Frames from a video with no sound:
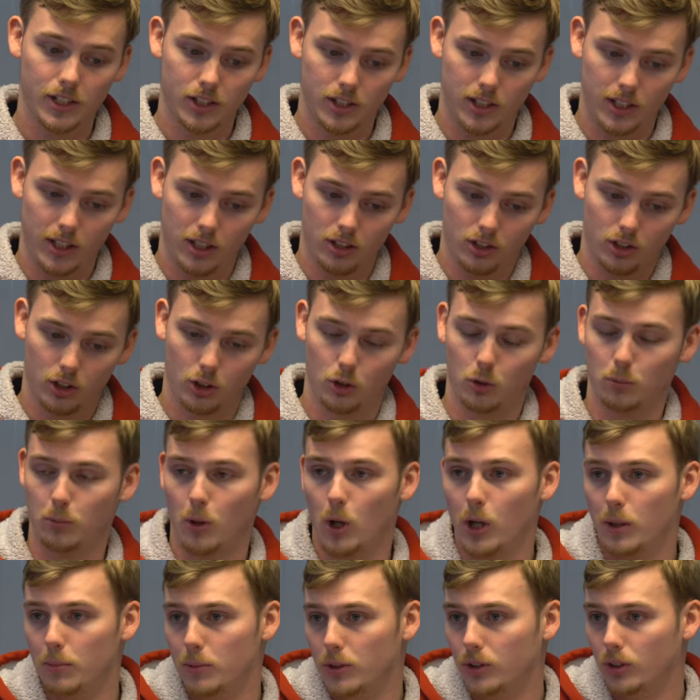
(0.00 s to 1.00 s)
internal
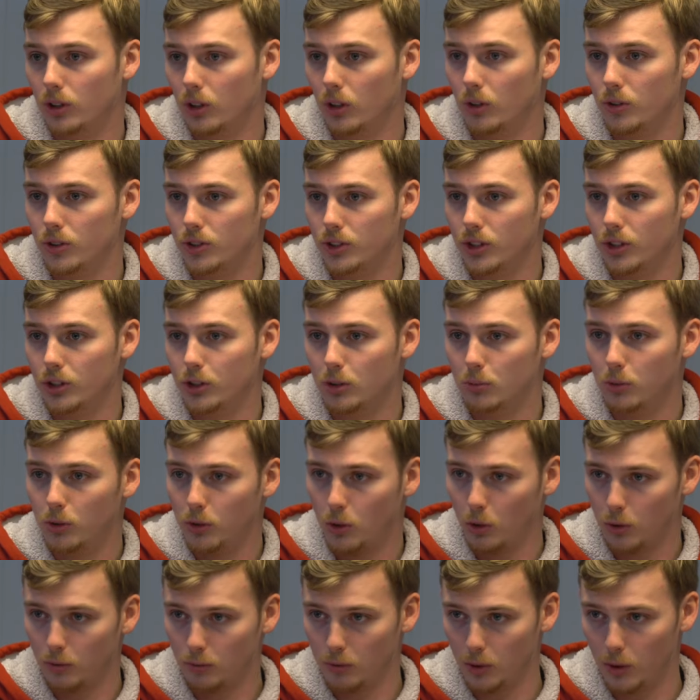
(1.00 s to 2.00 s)
pipe is a closed system.
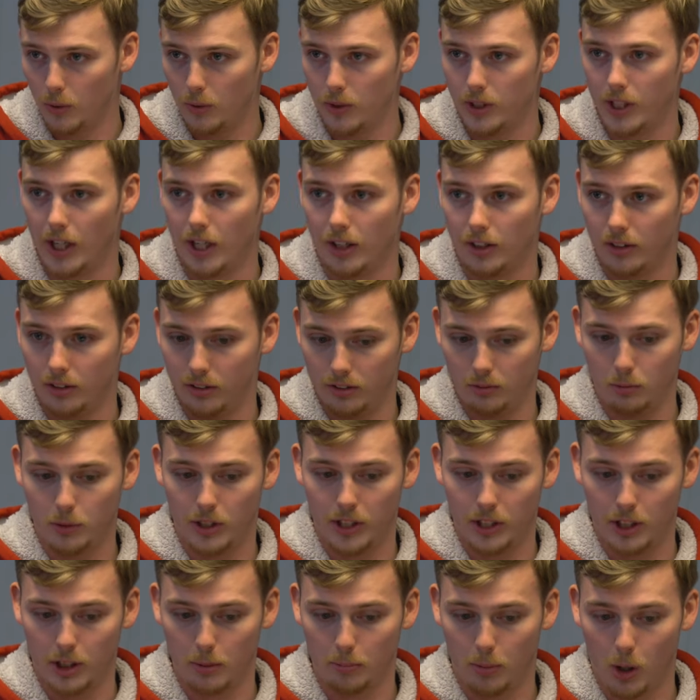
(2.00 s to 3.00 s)
You've got the fluid and
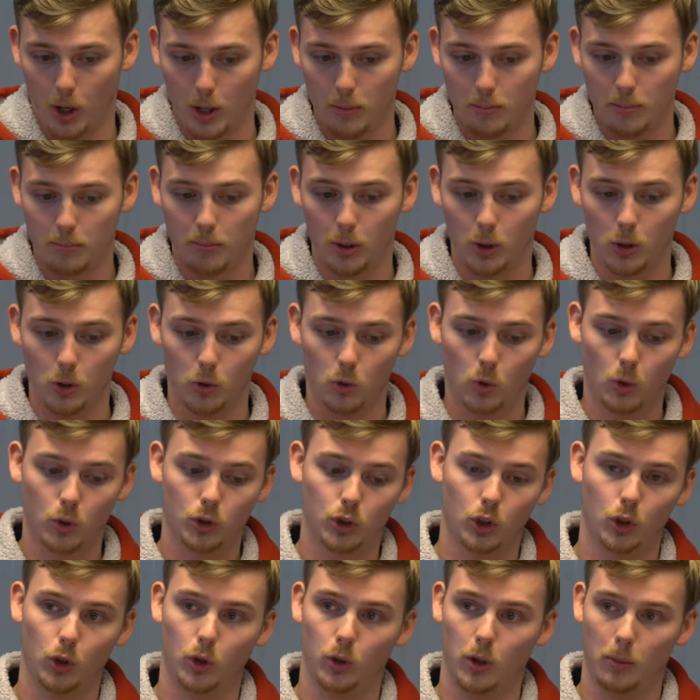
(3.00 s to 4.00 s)
within the pipe, but you're
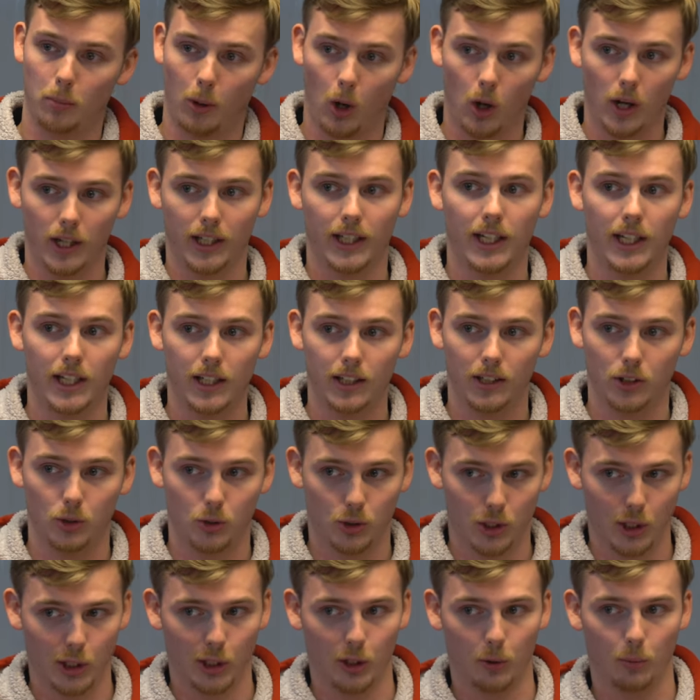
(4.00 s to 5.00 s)
also applying heat and you're
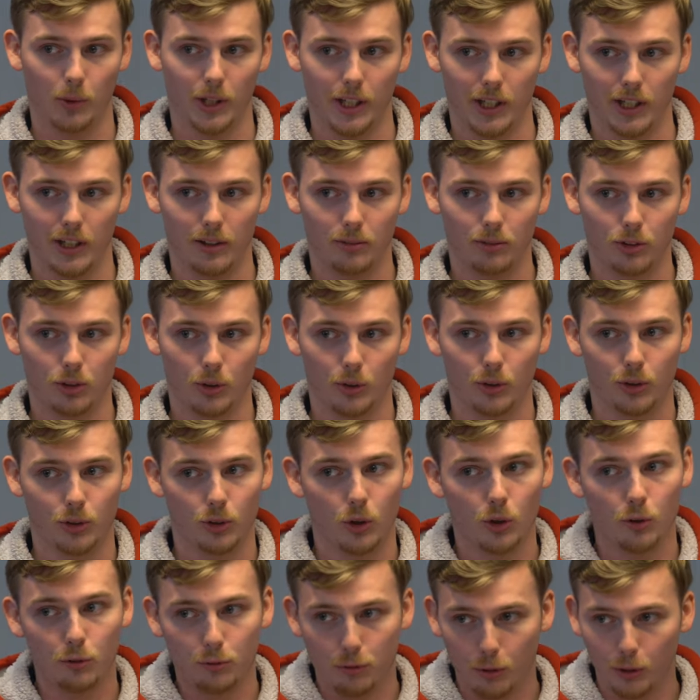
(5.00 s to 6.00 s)
taking away heat. So it's
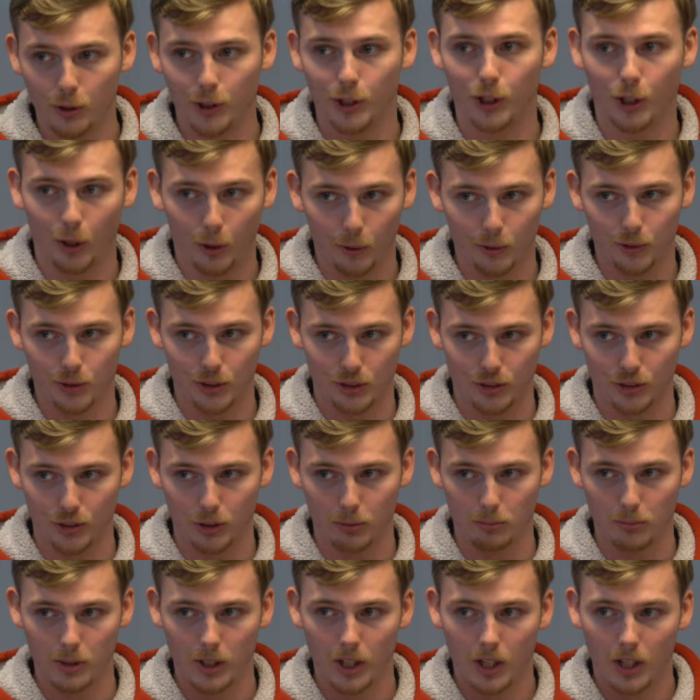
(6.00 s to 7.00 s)
not a fully closed
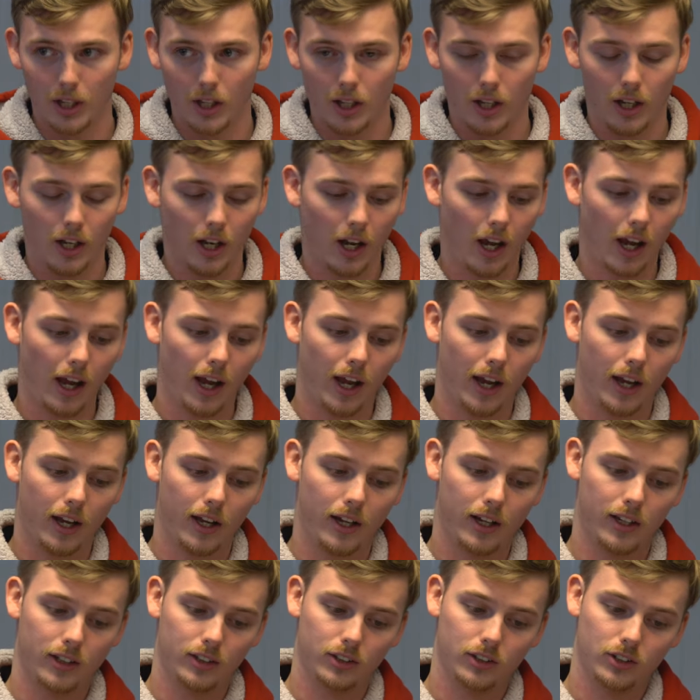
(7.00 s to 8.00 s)
system.
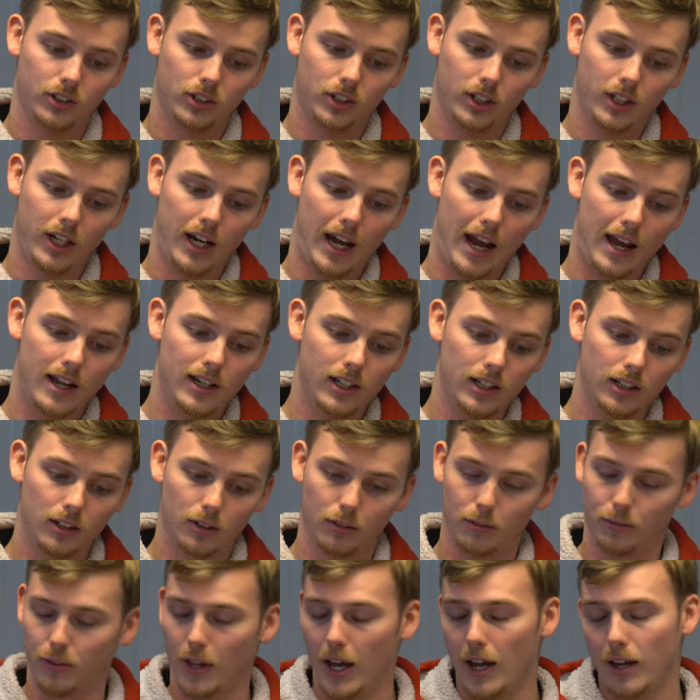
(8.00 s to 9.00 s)
And any
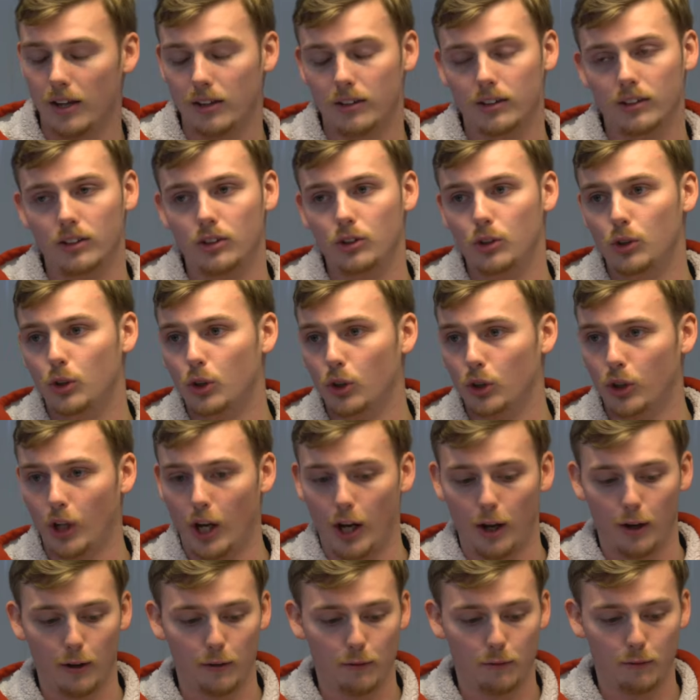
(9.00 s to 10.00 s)
of that, you could
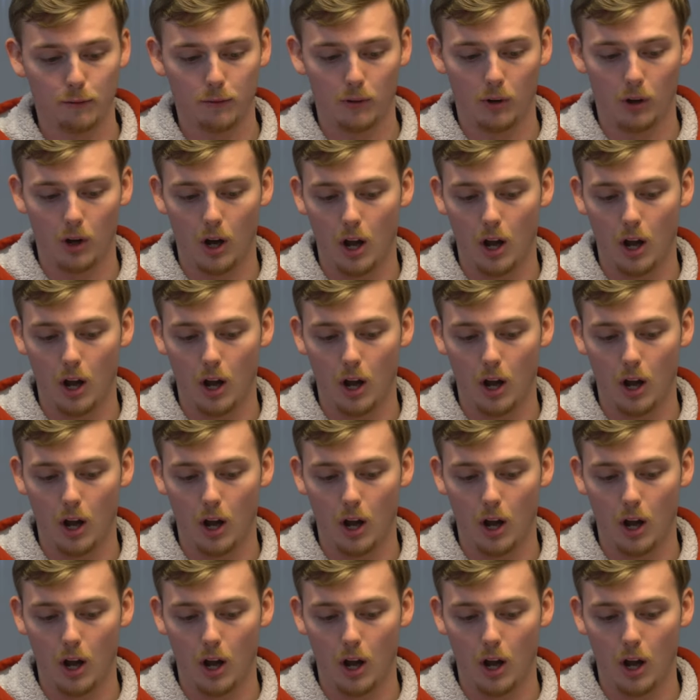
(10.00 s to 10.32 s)
have